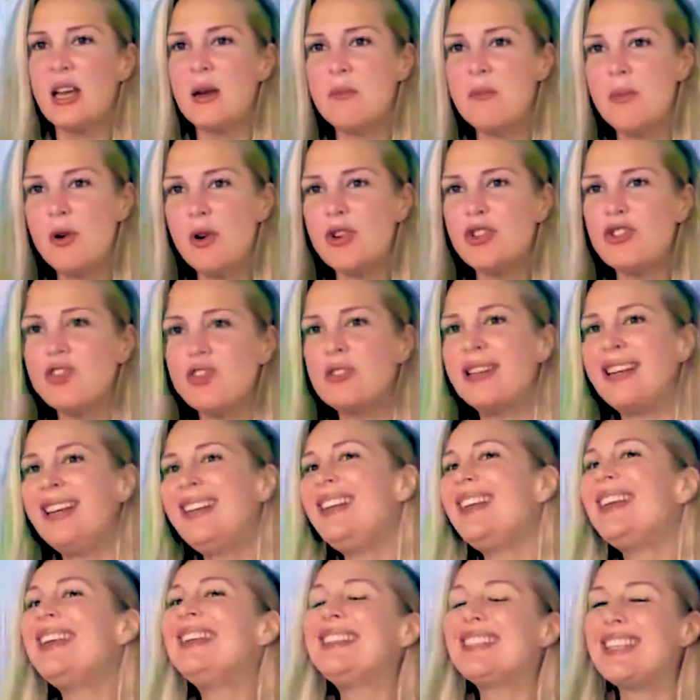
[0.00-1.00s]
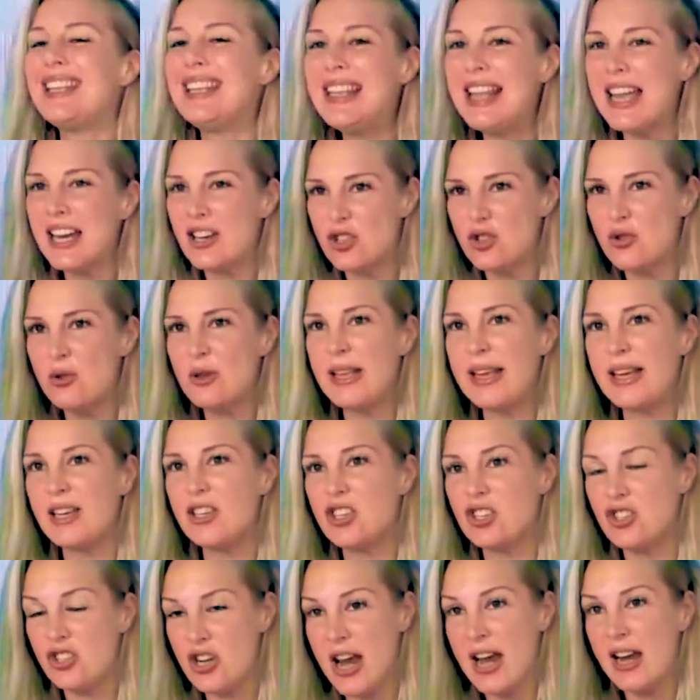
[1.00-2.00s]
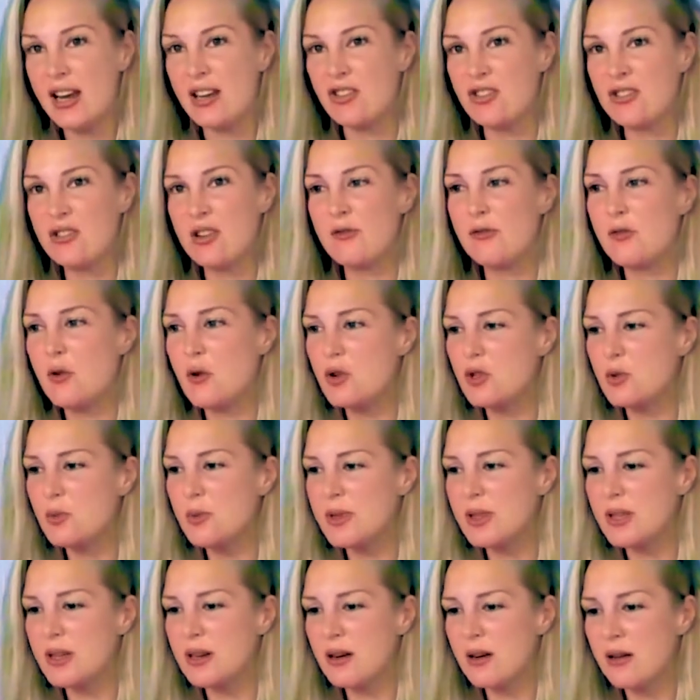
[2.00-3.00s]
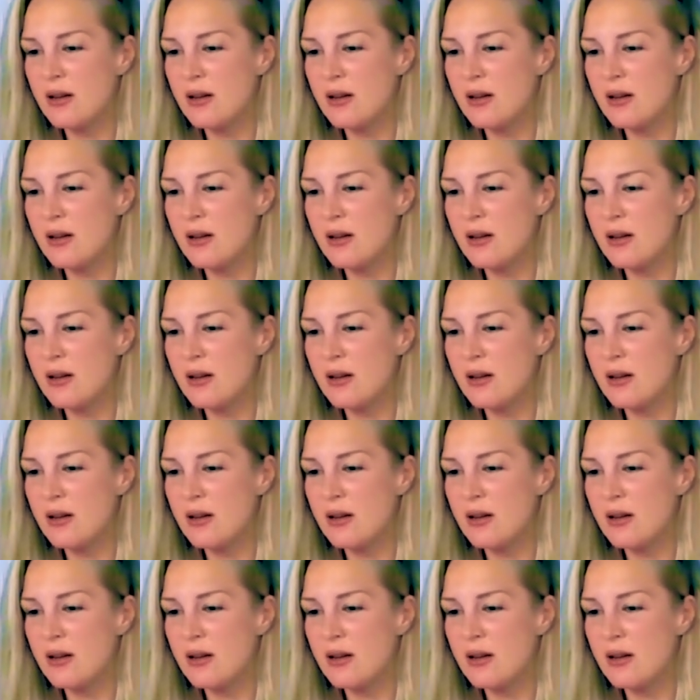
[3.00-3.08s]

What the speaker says: emotional, and intellectual exchange. Of course, with a